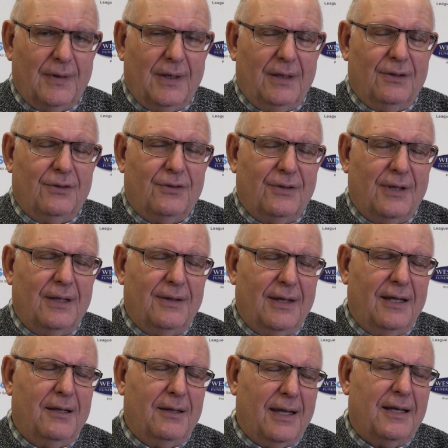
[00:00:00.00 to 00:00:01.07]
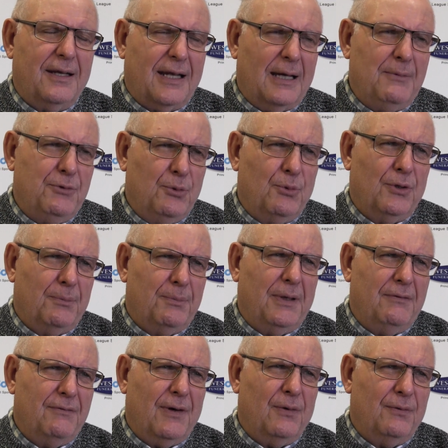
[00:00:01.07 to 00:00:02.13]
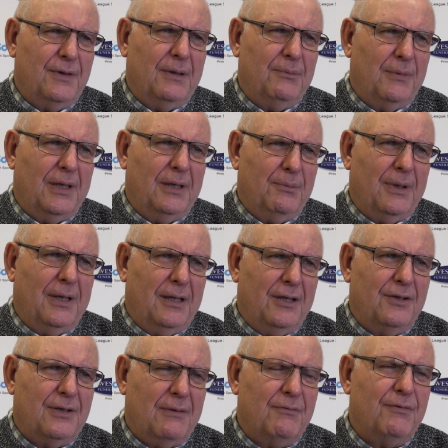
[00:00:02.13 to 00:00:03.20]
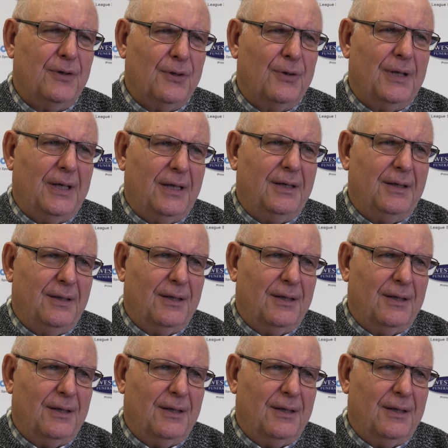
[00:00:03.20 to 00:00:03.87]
They're the games you want to be involved in, where there's something on it.